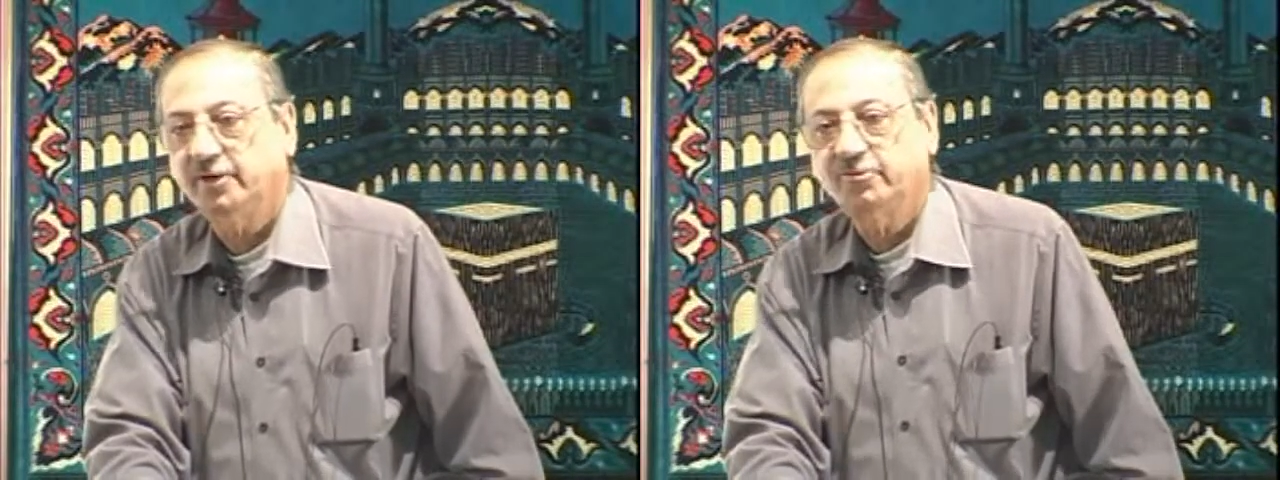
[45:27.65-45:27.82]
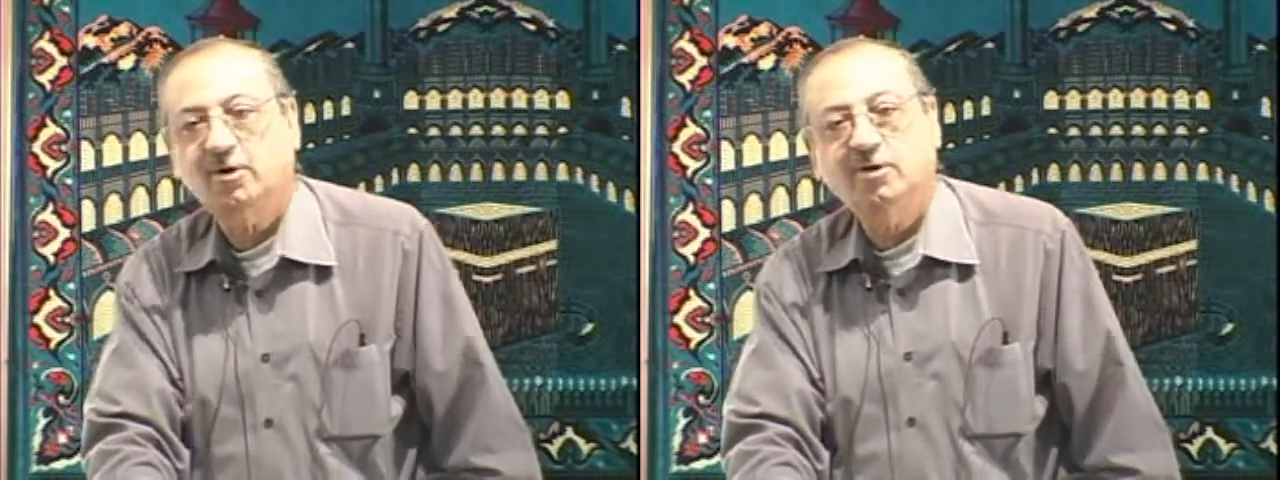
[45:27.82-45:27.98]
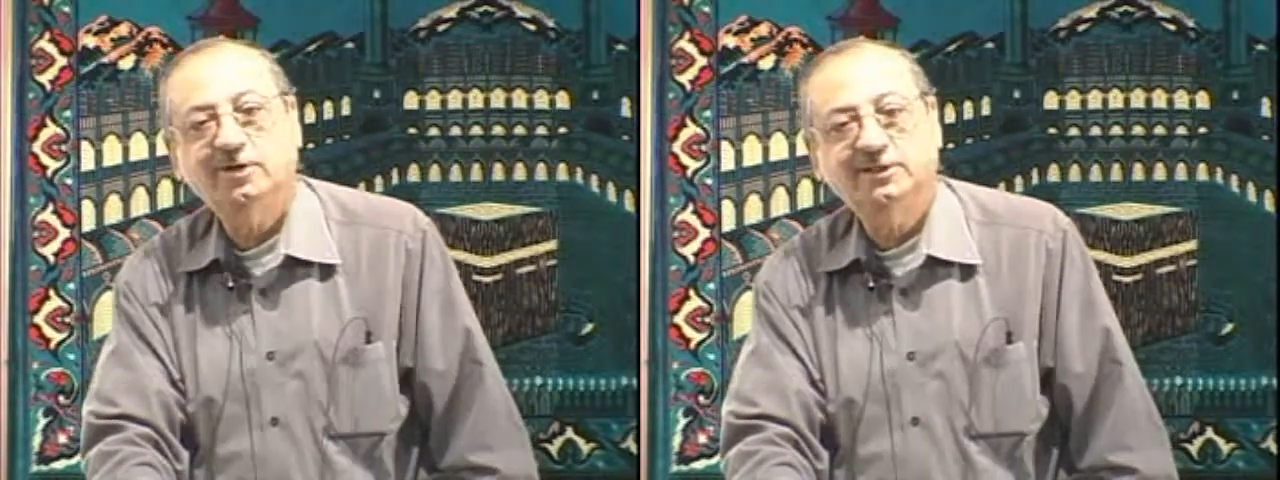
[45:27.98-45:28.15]
Are
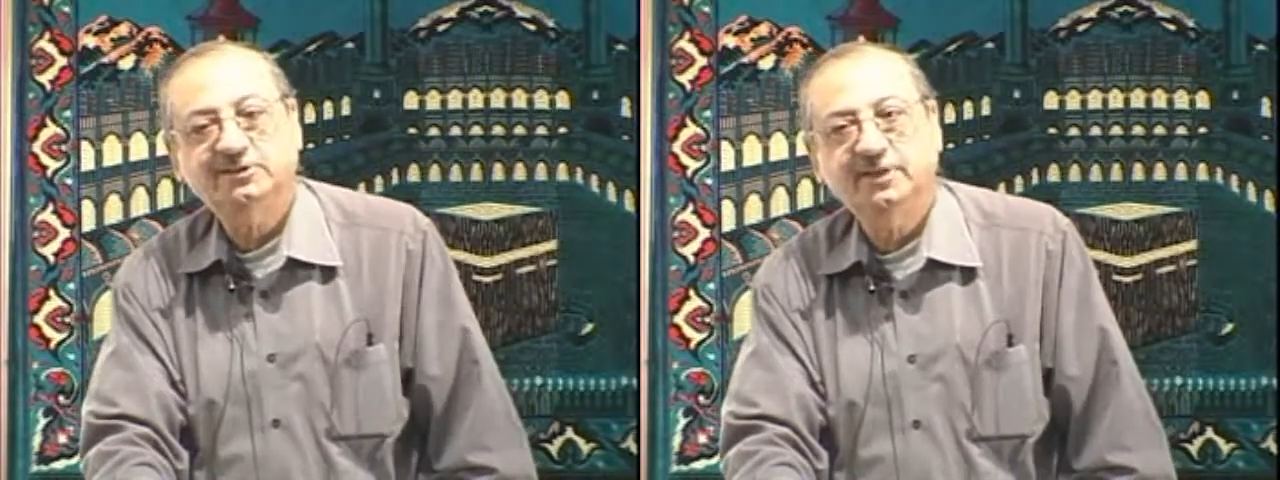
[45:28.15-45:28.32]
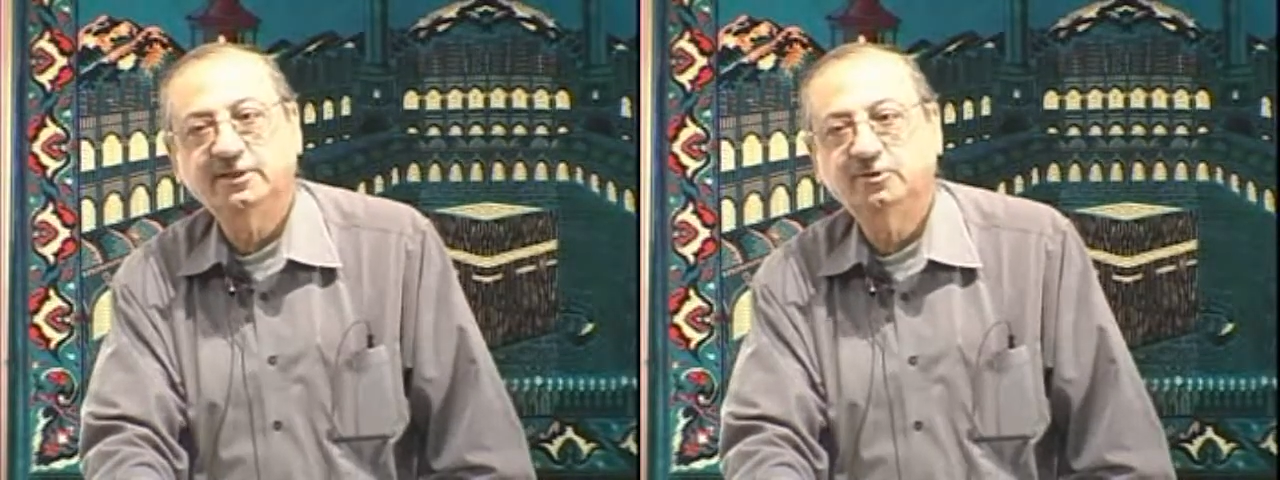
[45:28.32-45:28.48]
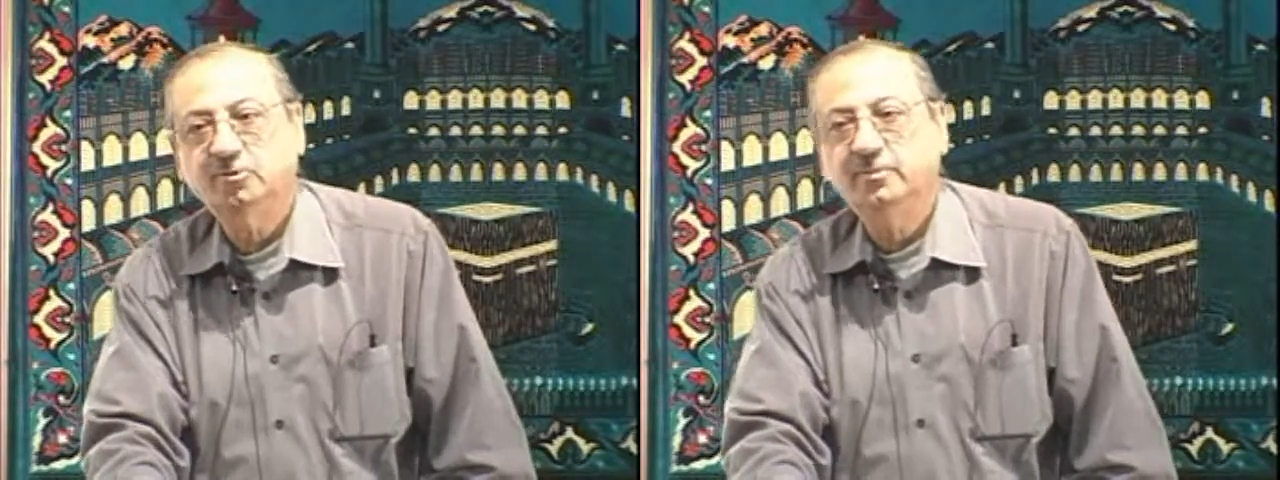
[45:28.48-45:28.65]
you all
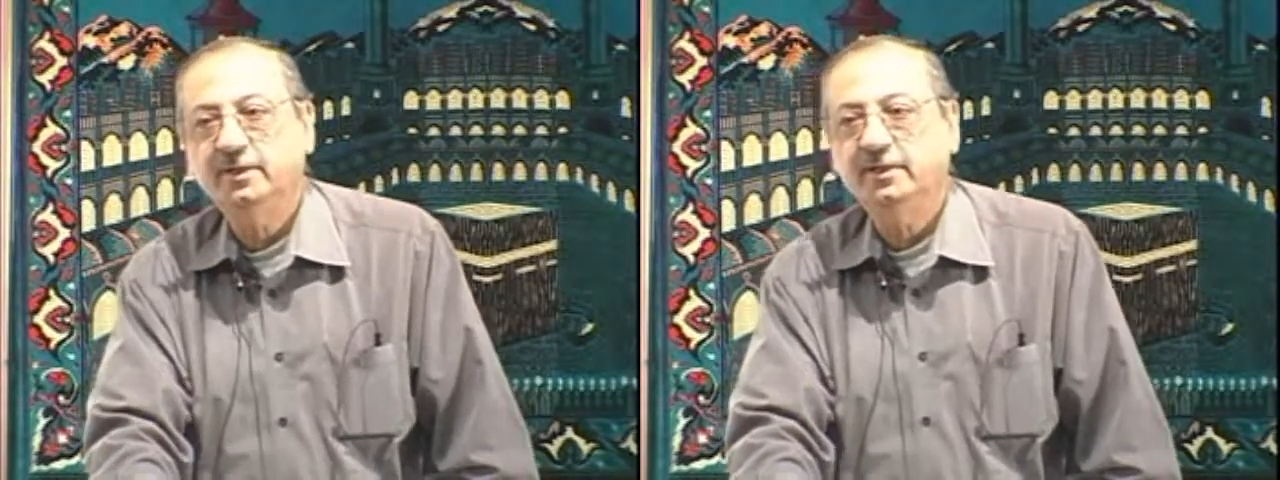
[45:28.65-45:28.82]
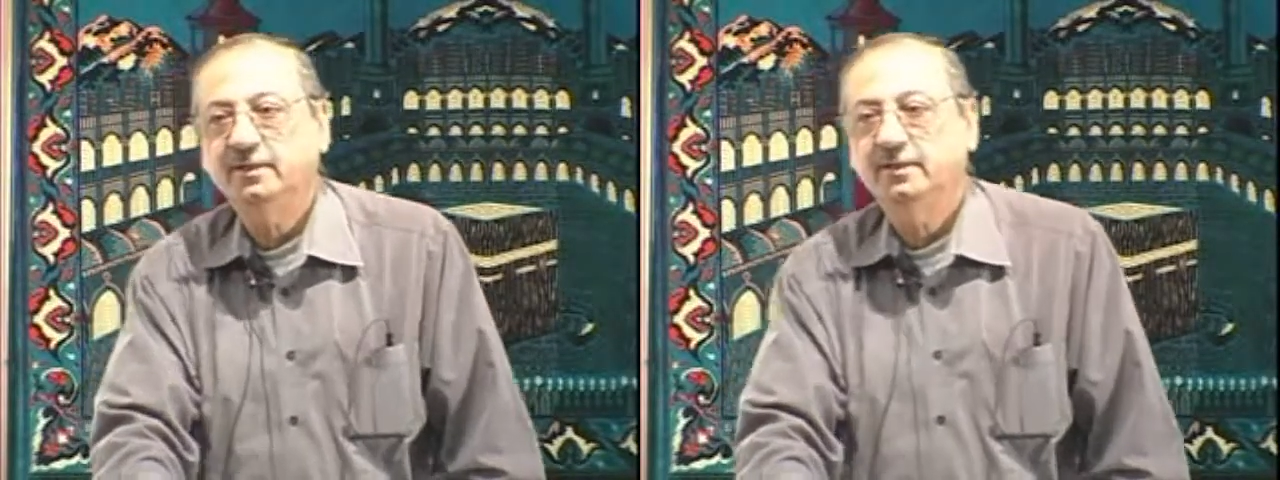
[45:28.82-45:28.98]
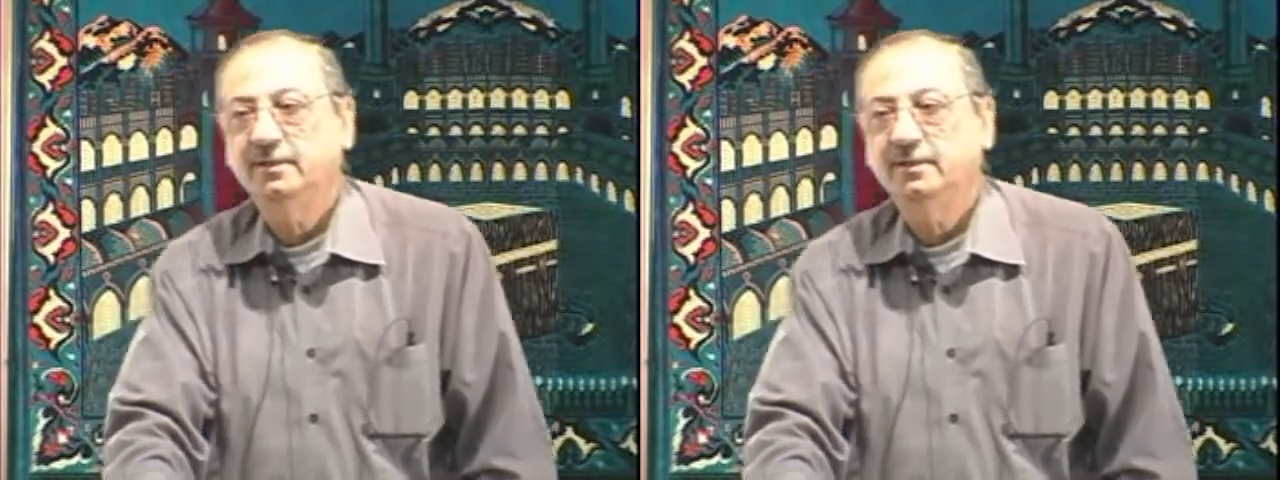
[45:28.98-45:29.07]
listening to me?